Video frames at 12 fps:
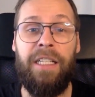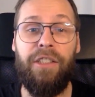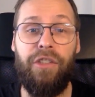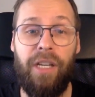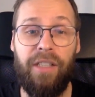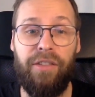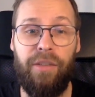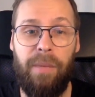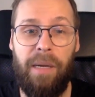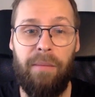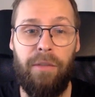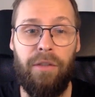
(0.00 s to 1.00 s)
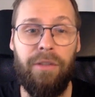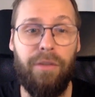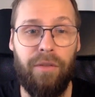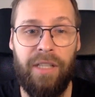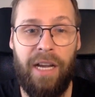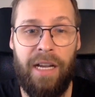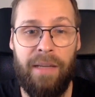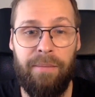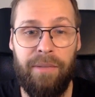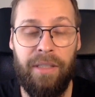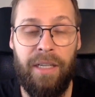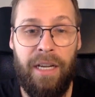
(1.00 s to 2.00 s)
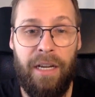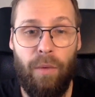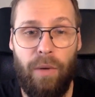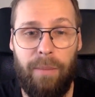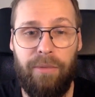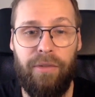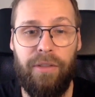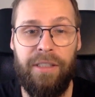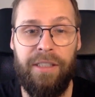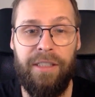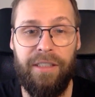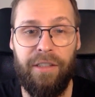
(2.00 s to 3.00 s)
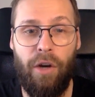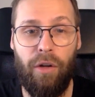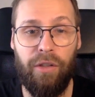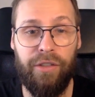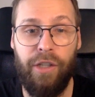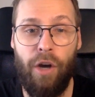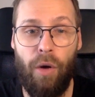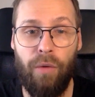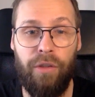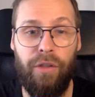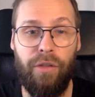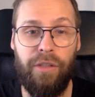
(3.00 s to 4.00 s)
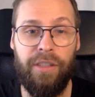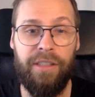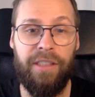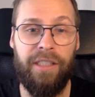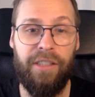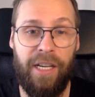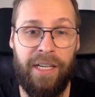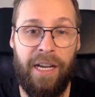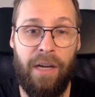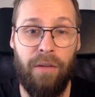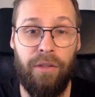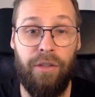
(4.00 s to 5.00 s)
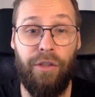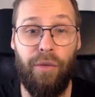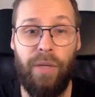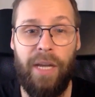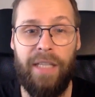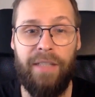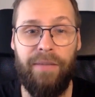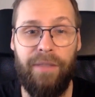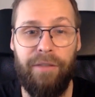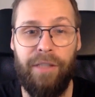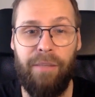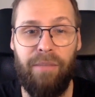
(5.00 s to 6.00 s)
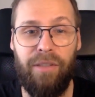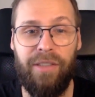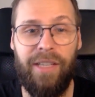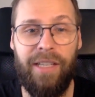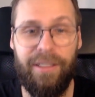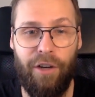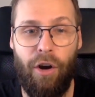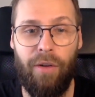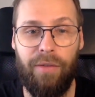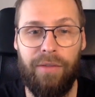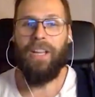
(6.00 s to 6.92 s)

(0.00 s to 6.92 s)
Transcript: just remember to type Web3 Talks code during the checkout to get 15% off.